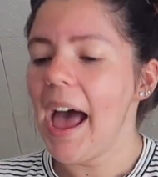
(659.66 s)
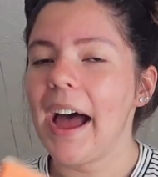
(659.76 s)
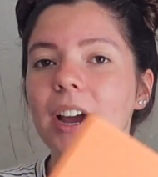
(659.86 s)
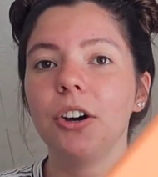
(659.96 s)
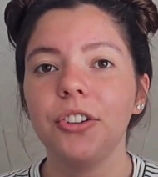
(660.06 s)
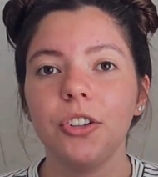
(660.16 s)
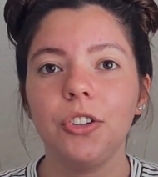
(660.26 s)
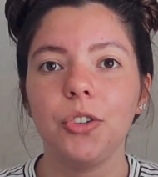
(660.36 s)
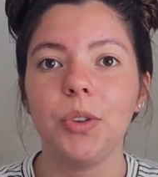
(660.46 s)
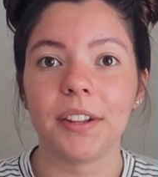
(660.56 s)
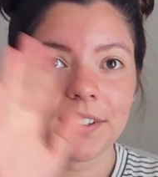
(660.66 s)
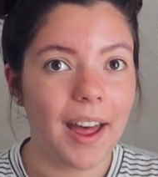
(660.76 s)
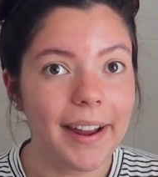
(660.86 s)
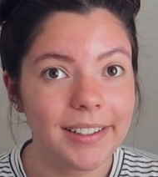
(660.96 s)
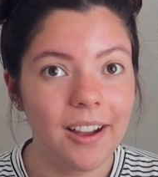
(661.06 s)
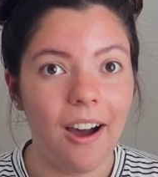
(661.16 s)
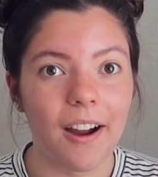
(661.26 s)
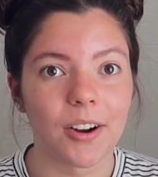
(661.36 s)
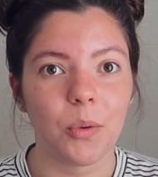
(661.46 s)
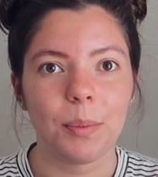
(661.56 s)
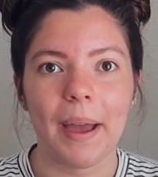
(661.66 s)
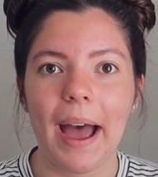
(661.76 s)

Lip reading: I also do the sidecar with my